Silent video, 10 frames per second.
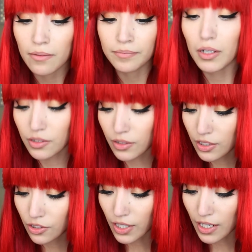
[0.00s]
I'm also going
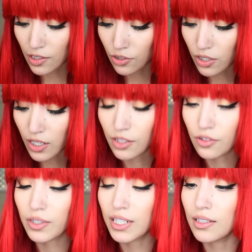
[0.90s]
to draw, draw
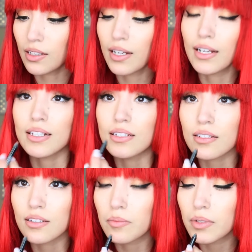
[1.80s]
three lines
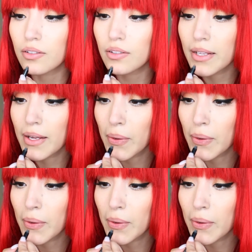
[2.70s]
in the middle.